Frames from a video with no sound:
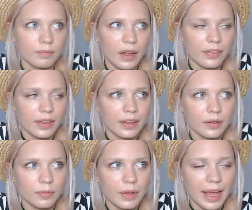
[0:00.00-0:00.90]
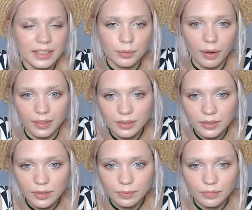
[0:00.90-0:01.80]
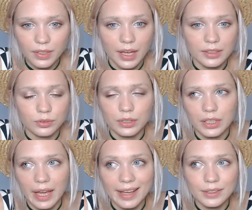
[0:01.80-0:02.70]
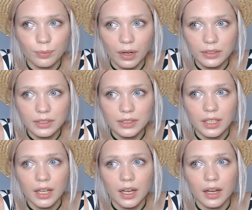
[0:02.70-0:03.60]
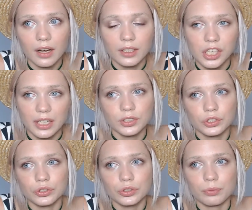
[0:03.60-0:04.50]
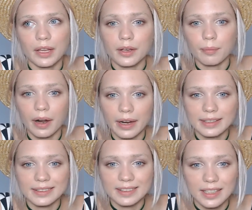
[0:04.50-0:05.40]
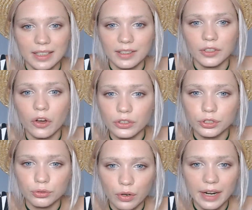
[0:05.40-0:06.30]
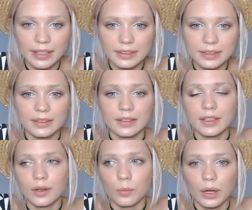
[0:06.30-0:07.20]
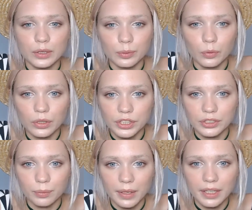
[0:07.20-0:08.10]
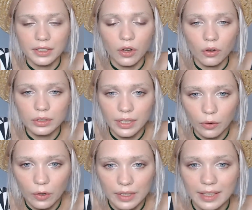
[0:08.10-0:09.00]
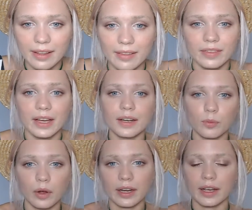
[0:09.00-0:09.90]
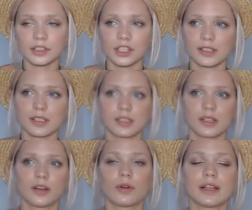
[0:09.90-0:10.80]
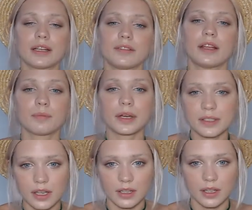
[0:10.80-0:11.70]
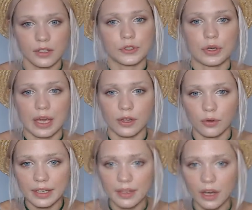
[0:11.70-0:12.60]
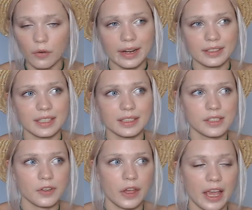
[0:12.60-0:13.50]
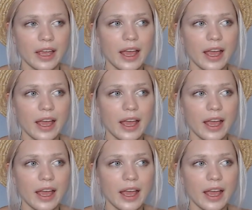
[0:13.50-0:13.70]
I think 8 months. Yes, really 8 months. Uh, just to make my skin not dried once more just to make it only oily and then when I just uh, realized that my skin is okay right now and it is okay